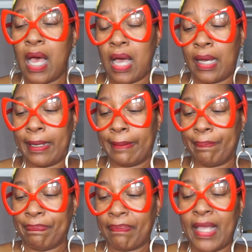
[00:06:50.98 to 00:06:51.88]

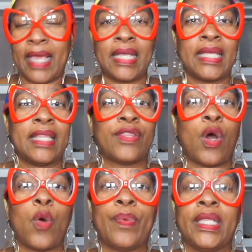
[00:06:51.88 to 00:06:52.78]
Um, and again, the
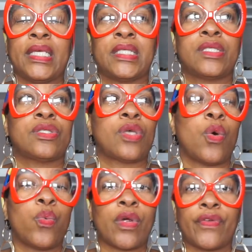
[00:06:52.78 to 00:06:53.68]
opening is so
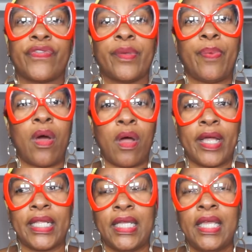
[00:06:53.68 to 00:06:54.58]
worth the
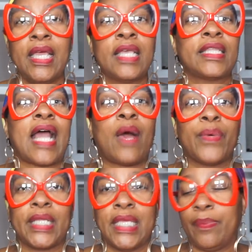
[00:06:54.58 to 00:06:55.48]
party that I
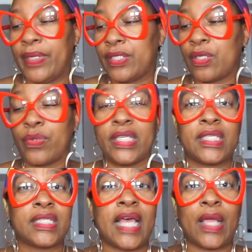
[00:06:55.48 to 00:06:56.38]
would keep it. So this
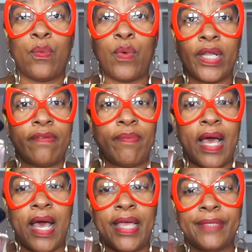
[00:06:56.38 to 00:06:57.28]
is like one of
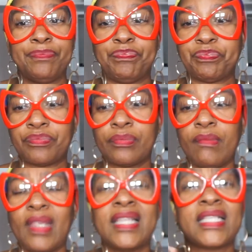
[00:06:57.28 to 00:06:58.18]
my,
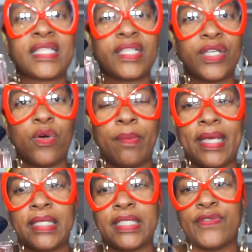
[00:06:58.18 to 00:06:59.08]
this is gonna go on
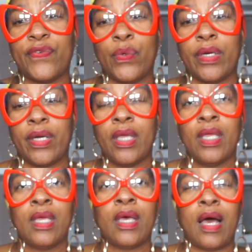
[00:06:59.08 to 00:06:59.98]
my list for
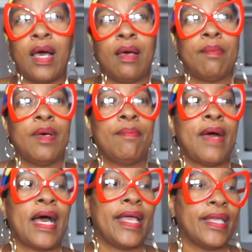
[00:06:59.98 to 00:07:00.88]
um,
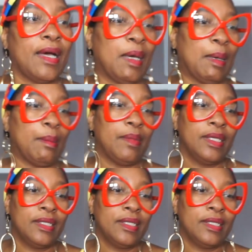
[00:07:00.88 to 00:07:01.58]
my um,